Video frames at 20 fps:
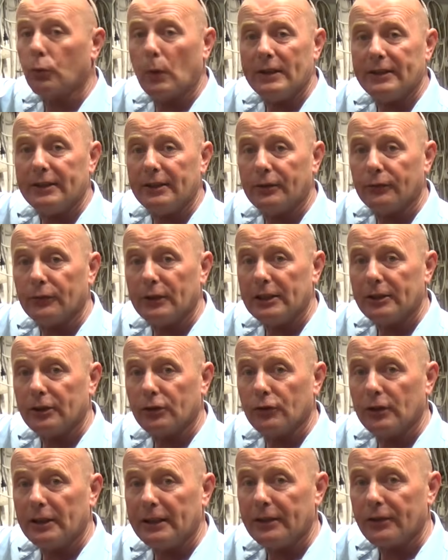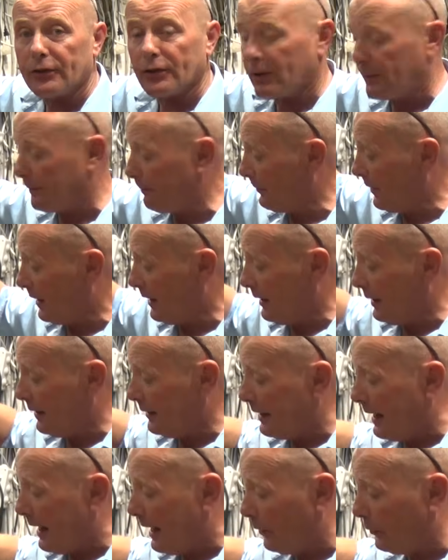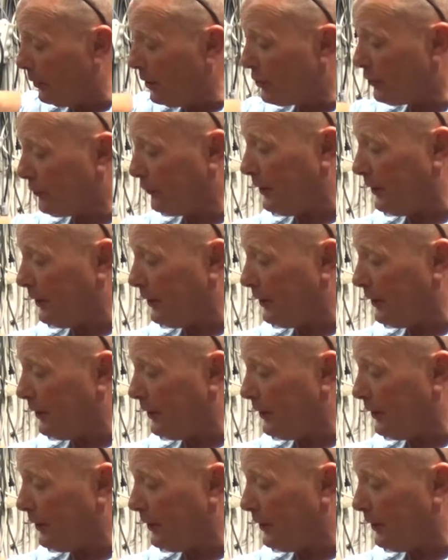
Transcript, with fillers: twenty-three degrees. Now, this